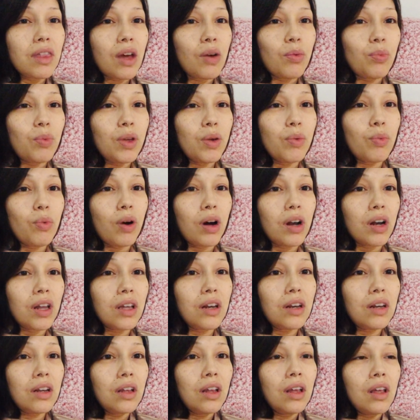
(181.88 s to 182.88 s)
that we
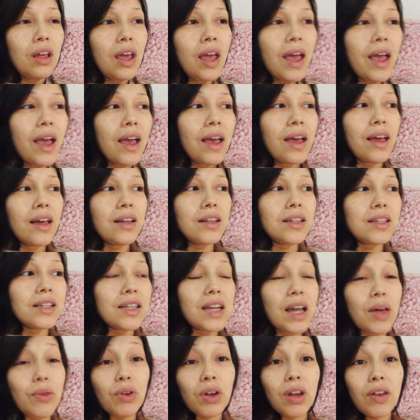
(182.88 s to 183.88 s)
wanted and
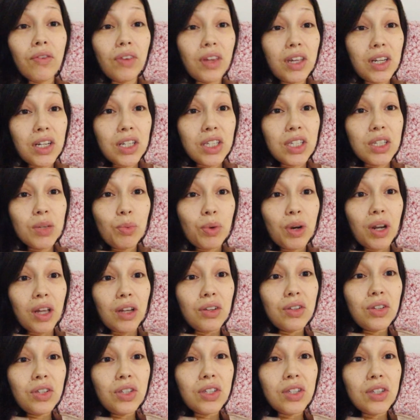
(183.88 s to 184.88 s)
now they're giving it to someone
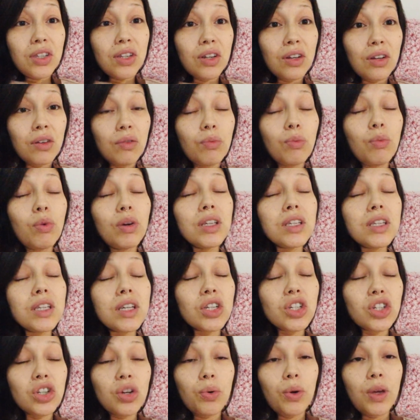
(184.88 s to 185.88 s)
else? What is
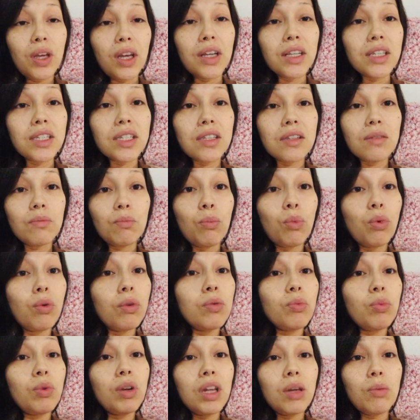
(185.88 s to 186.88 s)
that showing us?
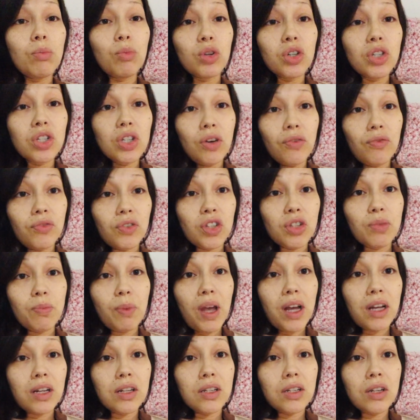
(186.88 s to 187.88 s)
We need more
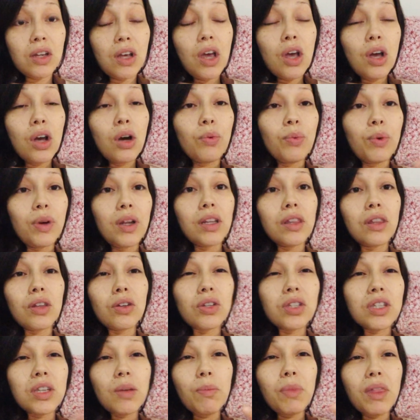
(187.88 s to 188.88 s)
self-respect.
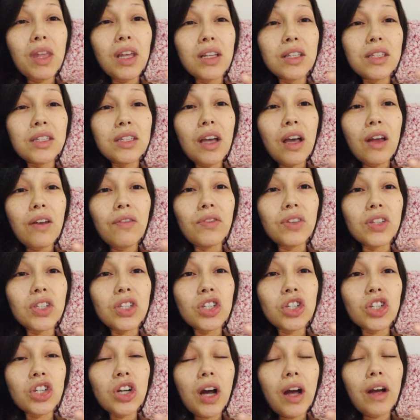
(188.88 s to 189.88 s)
There's something inside of
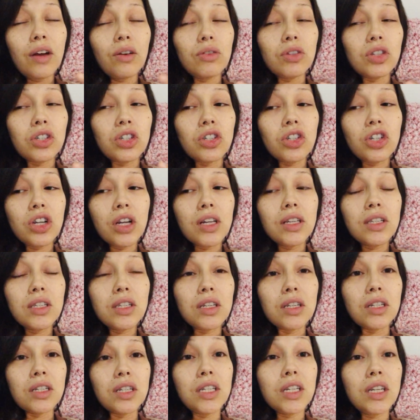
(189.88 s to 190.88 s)
us. A child is
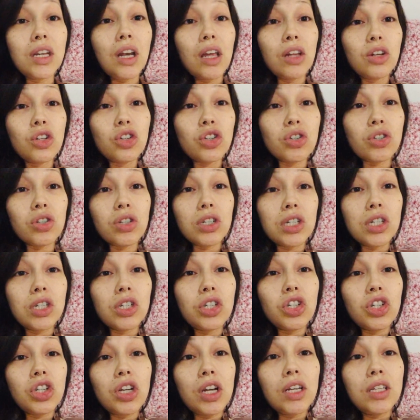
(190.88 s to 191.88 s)
chasing, a teenager
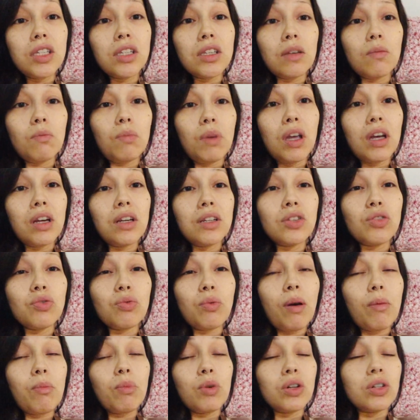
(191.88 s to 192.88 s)
is chasing, because
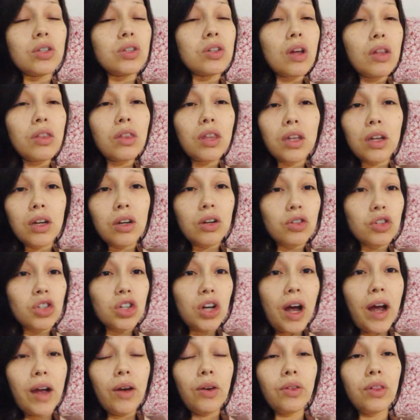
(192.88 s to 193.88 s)
remember, it's not the inner
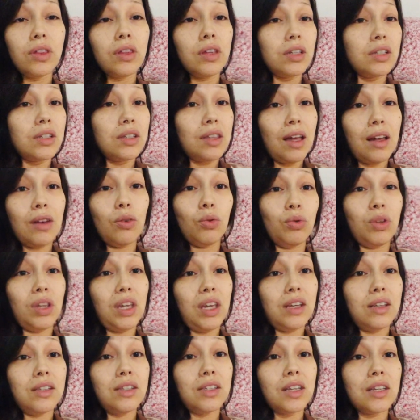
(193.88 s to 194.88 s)
child that
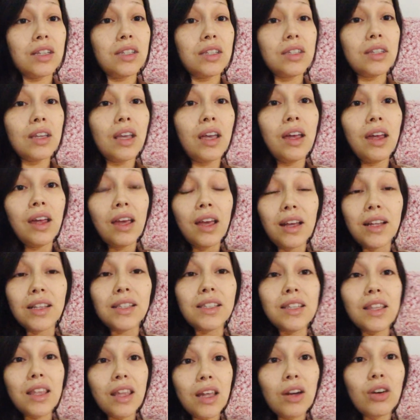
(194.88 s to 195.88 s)
only exists.
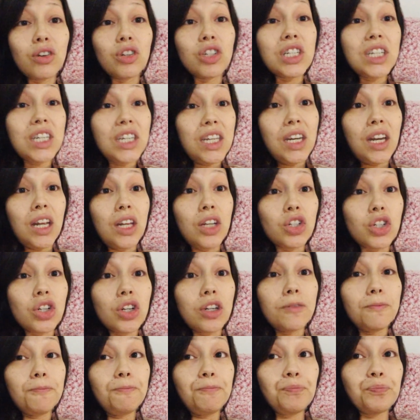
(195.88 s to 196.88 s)
It's the inner
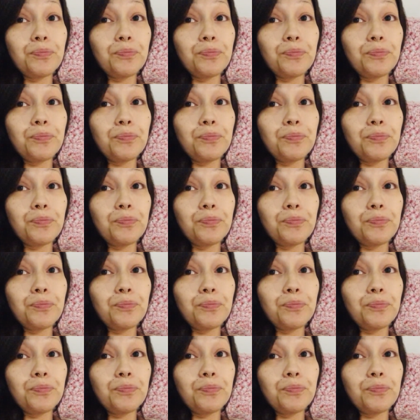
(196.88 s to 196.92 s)
teenager.